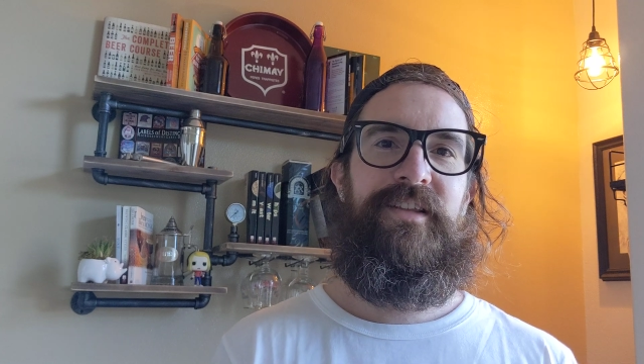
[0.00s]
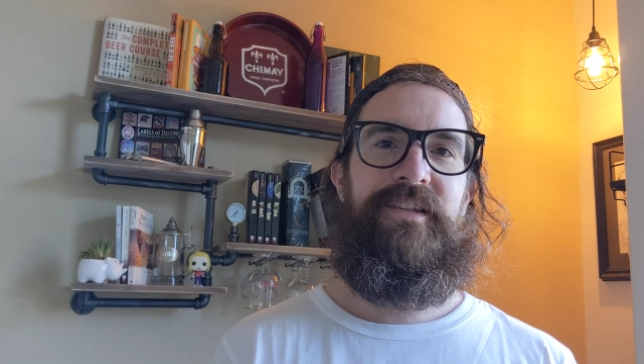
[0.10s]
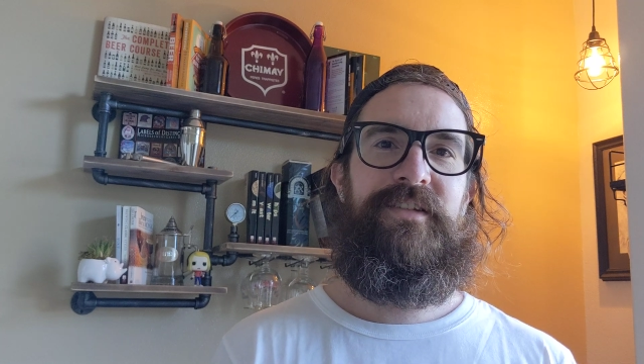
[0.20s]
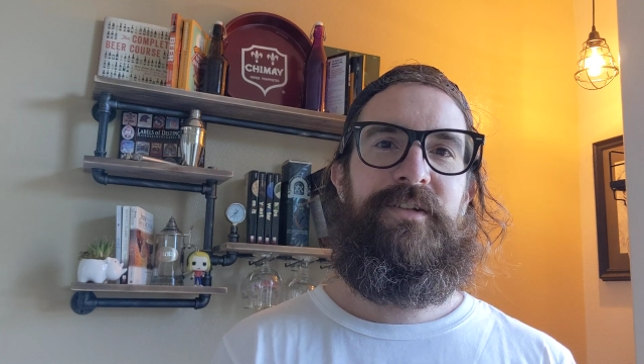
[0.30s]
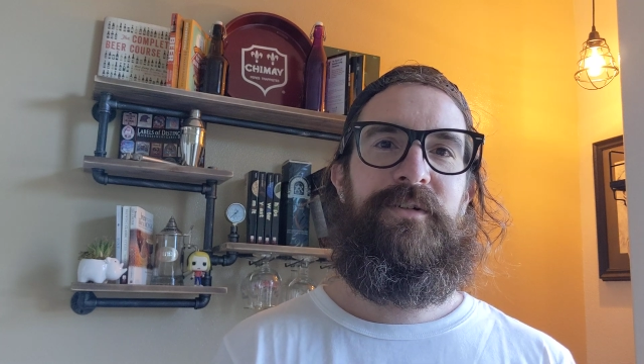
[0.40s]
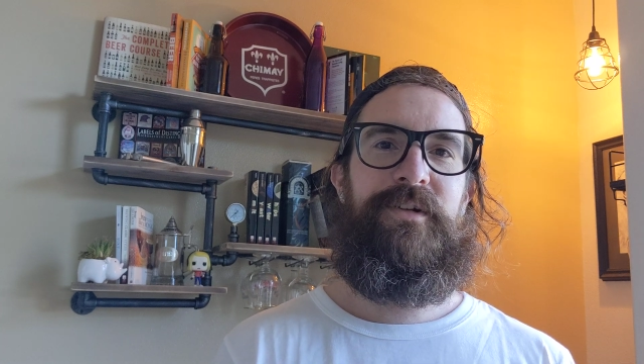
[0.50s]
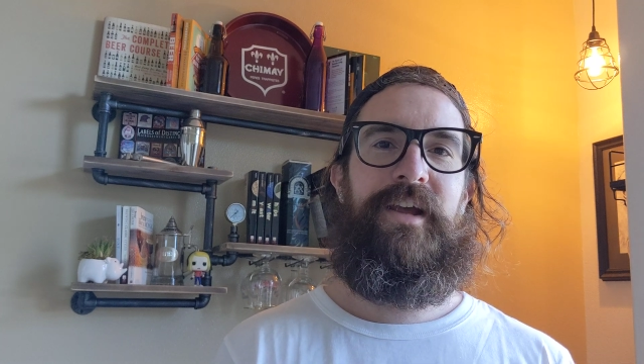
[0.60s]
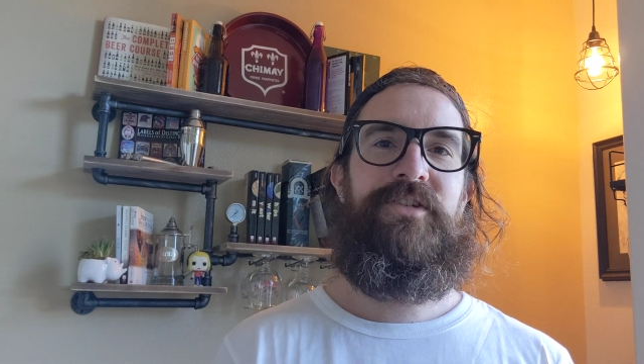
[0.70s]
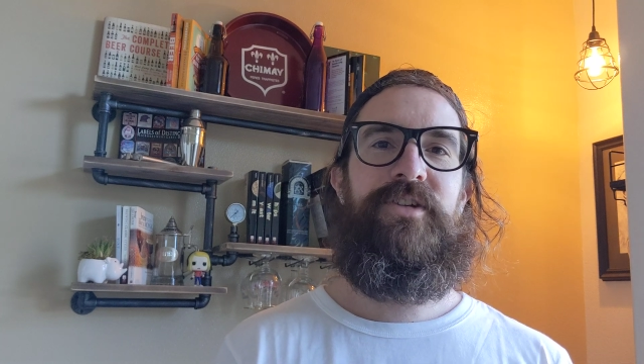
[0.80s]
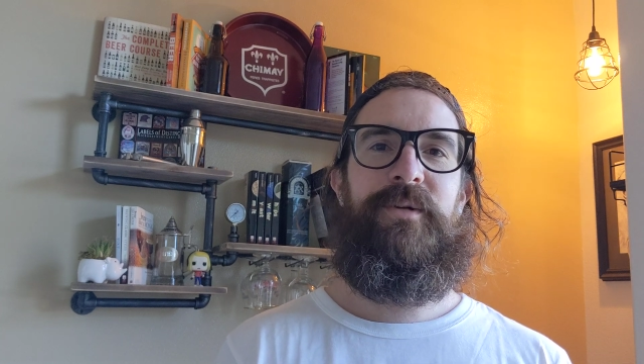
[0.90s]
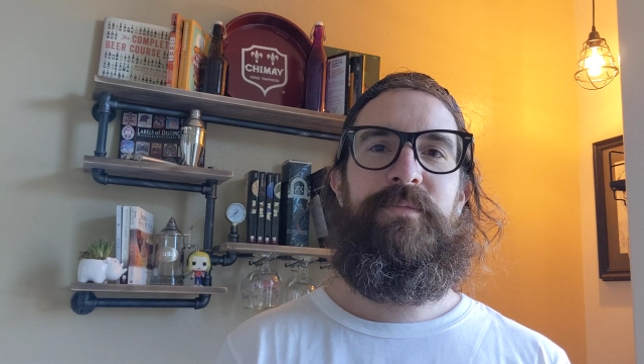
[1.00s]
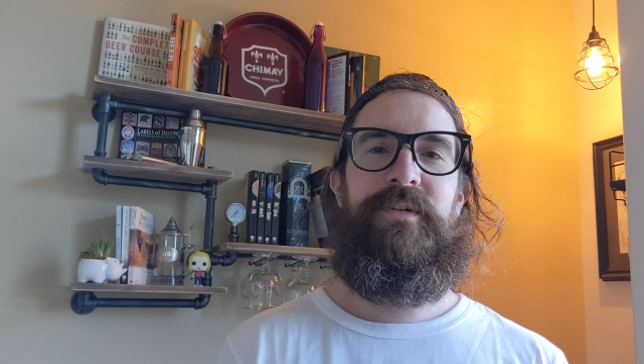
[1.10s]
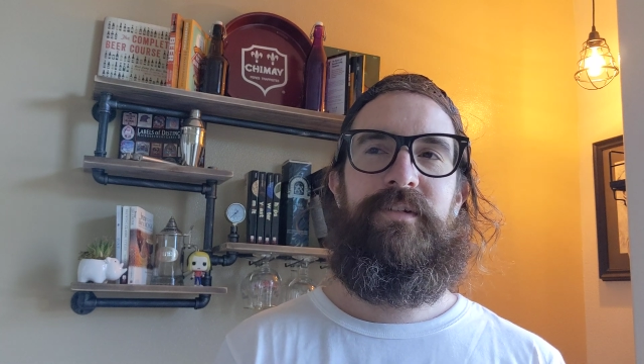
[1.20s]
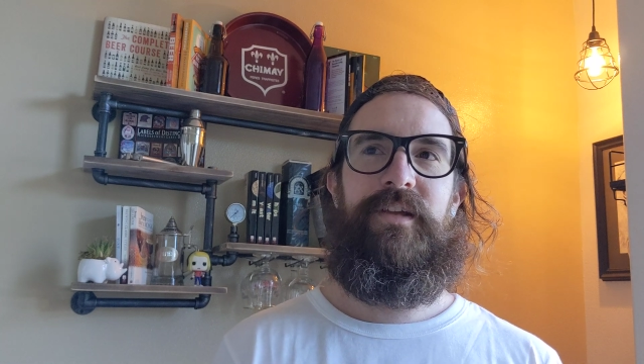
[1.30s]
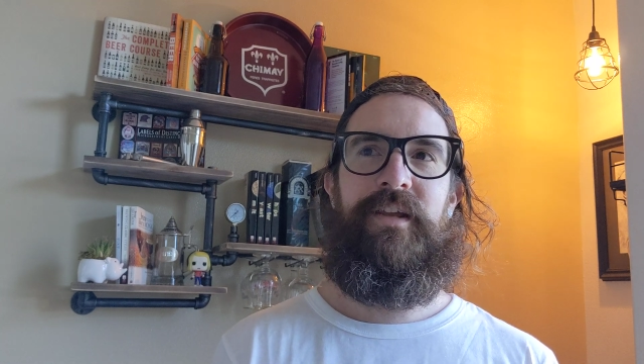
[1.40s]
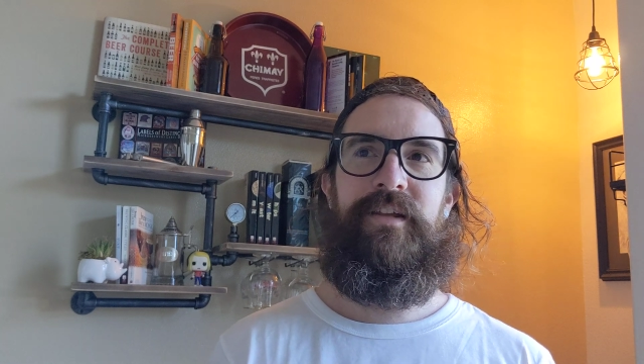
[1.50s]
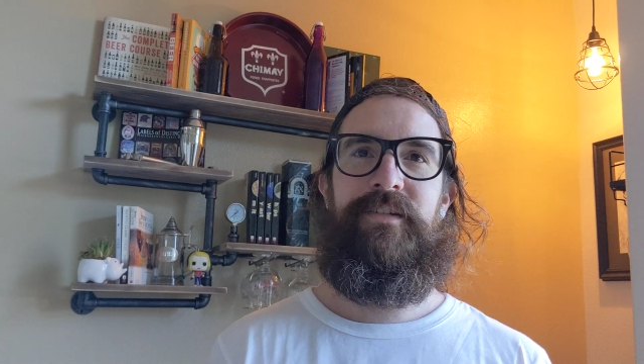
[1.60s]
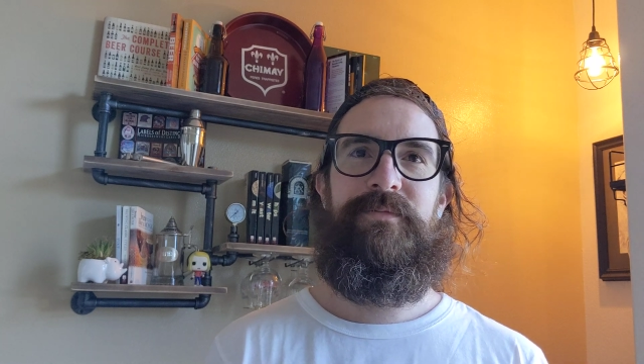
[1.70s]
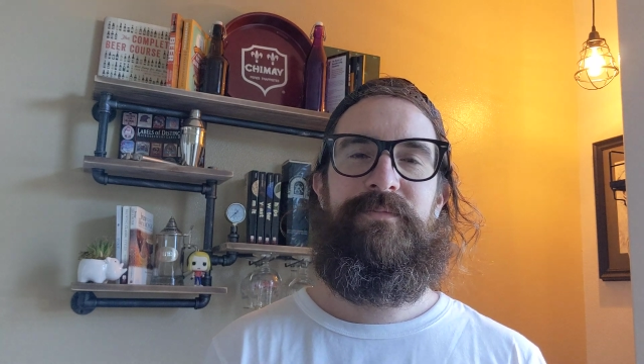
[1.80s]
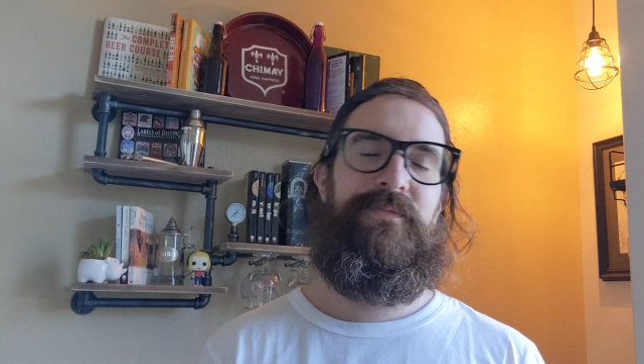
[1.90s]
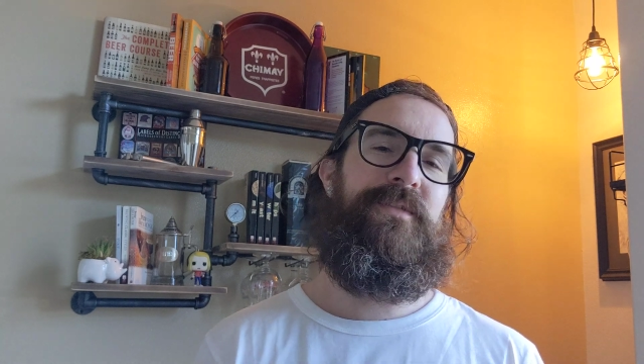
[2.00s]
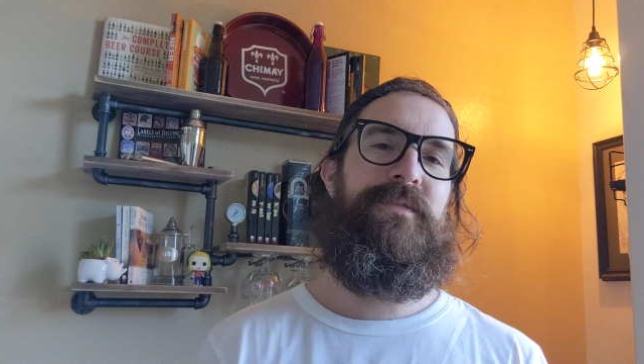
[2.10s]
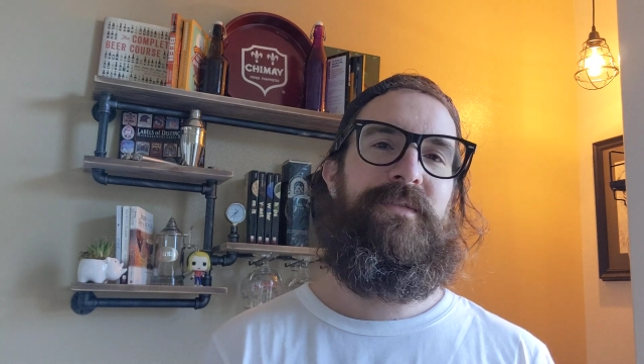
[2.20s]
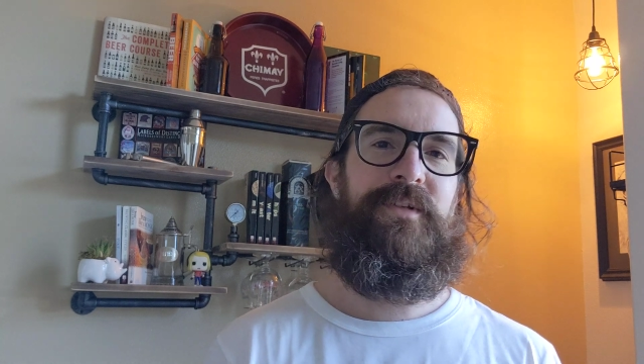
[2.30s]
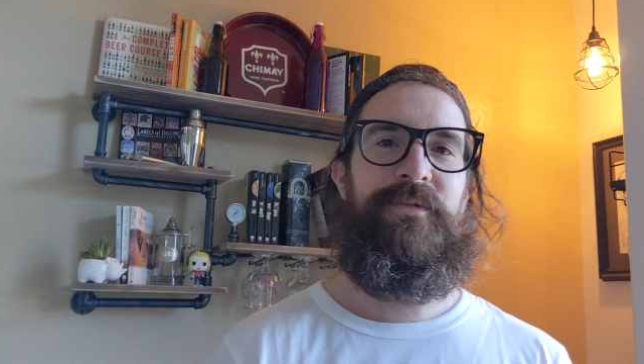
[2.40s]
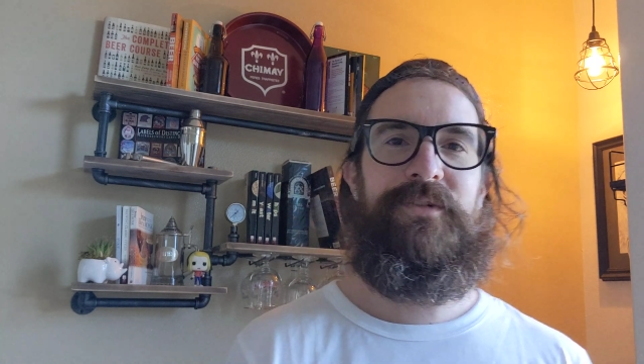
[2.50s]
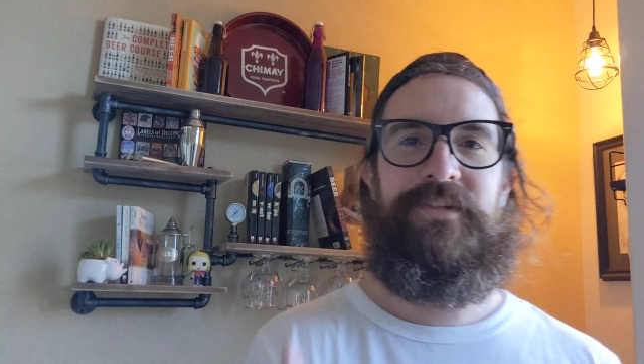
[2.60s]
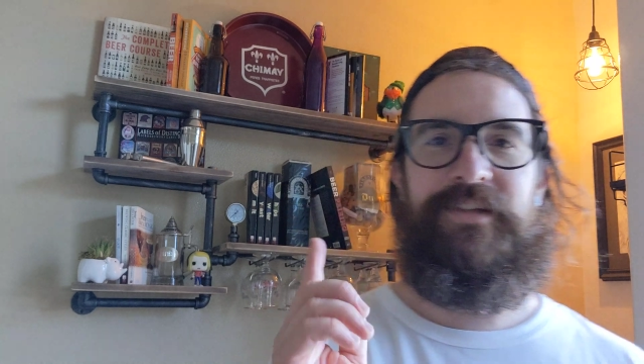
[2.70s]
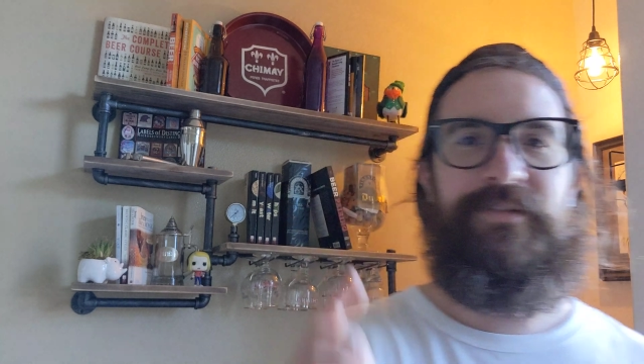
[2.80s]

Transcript: this little catch-up. We'll see